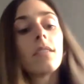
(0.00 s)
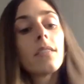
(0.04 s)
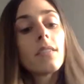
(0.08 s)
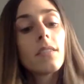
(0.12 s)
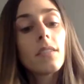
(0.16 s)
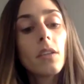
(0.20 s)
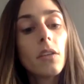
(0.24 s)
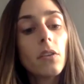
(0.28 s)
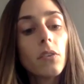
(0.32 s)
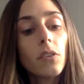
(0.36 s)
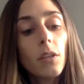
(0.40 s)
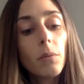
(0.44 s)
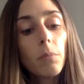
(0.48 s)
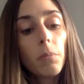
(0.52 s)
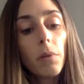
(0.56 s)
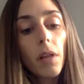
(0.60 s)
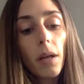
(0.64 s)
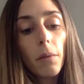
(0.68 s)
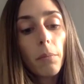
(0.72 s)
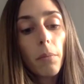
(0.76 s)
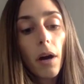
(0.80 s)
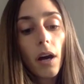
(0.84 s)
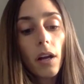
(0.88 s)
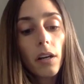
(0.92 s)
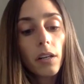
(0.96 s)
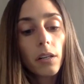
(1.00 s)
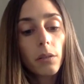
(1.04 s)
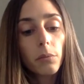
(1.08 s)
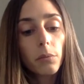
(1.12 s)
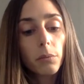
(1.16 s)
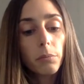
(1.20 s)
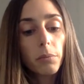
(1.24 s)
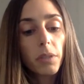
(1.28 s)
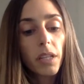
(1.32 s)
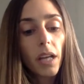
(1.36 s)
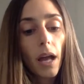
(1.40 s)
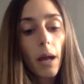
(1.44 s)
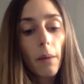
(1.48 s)
Soon the blood bottler
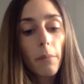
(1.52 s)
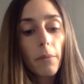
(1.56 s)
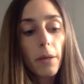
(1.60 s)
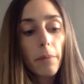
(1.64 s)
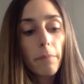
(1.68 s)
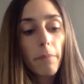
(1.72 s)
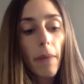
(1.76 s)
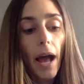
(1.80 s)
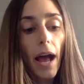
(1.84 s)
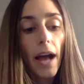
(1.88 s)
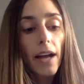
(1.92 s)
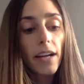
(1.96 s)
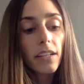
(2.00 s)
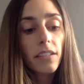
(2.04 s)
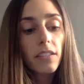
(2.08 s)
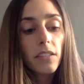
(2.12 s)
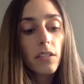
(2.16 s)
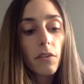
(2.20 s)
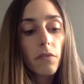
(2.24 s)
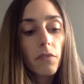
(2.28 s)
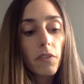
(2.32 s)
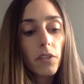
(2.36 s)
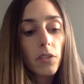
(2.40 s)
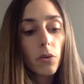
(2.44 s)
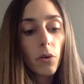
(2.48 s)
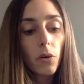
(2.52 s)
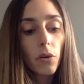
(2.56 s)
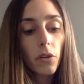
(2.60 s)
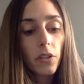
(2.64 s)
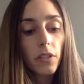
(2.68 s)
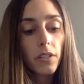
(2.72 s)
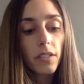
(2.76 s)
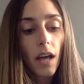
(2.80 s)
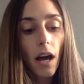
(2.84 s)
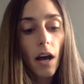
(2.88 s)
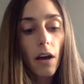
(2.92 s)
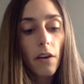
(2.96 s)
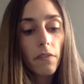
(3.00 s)
would be coming back, Sophie told
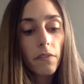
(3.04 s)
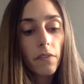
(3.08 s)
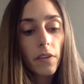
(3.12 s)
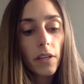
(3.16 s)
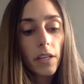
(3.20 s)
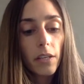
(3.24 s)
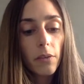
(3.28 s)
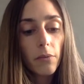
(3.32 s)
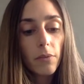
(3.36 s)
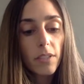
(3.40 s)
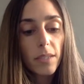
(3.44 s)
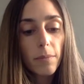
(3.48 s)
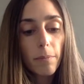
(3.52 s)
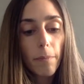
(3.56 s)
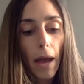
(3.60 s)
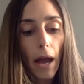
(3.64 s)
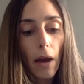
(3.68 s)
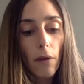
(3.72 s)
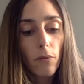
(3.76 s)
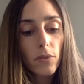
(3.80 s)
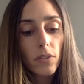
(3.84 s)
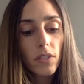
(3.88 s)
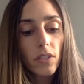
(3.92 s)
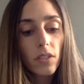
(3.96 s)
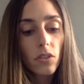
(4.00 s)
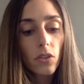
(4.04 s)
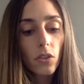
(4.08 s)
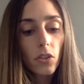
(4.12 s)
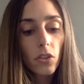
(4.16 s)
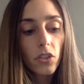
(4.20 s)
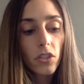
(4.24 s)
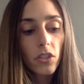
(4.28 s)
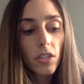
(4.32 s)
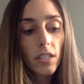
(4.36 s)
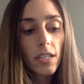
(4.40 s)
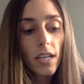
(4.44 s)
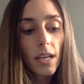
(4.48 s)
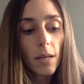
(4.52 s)
herself, and he was bound to
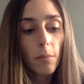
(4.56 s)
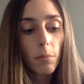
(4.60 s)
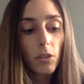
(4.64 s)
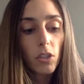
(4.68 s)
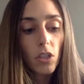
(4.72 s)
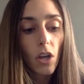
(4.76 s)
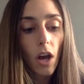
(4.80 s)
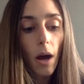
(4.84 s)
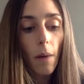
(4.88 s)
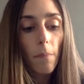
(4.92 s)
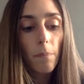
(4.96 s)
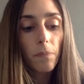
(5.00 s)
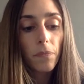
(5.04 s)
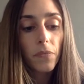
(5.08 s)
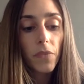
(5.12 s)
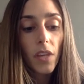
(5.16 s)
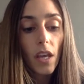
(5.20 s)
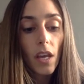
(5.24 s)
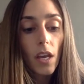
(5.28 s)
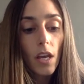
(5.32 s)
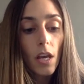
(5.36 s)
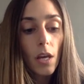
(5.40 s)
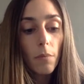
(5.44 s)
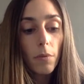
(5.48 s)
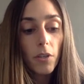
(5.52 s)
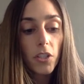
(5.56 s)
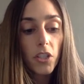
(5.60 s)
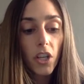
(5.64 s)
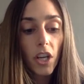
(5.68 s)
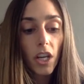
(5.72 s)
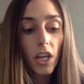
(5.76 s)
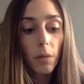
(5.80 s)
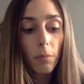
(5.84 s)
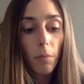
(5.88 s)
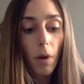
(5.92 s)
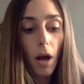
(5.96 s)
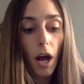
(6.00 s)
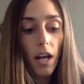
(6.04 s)
search the tabletop. But she
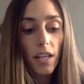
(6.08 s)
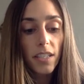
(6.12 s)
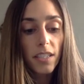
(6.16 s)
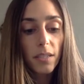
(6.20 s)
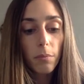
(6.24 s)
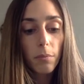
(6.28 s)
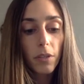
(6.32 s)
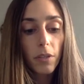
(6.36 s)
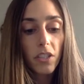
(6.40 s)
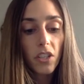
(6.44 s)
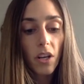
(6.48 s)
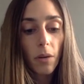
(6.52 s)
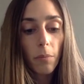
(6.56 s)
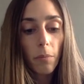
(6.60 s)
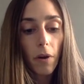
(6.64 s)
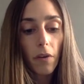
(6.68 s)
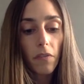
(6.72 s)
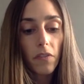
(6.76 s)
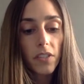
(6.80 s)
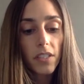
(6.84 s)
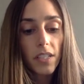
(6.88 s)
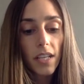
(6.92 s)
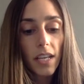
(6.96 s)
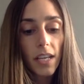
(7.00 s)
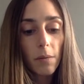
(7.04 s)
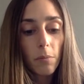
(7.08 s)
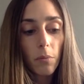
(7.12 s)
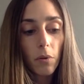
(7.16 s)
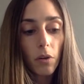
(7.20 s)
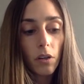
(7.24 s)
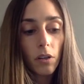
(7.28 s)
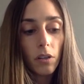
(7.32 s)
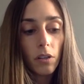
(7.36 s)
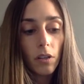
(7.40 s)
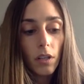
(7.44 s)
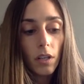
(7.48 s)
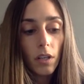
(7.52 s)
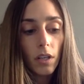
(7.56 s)
couldn't possibly jump off the
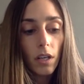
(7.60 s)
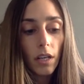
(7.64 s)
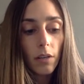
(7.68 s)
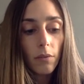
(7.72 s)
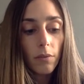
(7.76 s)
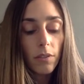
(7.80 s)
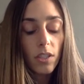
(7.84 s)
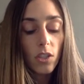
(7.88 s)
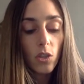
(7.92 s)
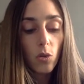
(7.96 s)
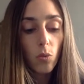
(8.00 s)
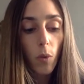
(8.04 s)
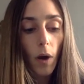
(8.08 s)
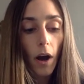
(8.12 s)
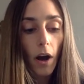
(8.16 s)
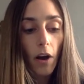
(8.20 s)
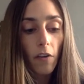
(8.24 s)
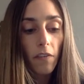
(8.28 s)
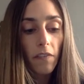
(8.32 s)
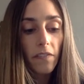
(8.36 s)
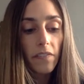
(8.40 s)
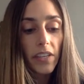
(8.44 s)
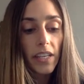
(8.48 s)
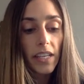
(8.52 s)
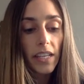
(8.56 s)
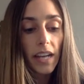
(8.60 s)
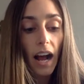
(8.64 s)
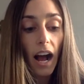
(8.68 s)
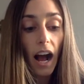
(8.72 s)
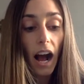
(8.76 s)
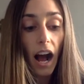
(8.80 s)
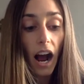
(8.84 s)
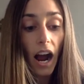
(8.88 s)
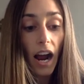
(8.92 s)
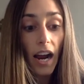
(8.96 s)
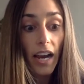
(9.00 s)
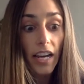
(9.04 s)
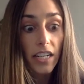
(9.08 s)
table. It was 12 feet
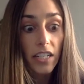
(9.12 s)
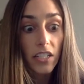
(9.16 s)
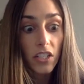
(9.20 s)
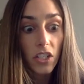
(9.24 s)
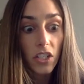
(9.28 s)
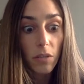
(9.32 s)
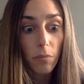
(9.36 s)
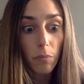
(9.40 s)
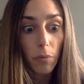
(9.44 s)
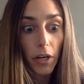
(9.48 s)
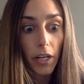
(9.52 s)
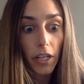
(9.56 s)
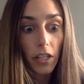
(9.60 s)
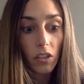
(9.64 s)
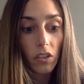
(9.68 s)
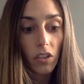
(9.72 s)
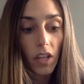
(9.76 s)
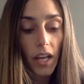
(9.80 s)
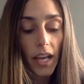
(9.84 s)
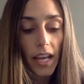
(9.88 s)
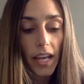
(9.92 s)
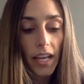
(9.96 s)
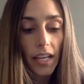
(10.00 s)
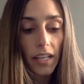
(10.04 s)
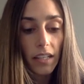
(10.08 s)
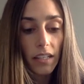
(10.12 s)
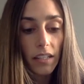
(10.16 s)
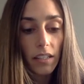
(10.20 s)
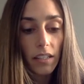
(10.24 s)
high. She'd break a leg.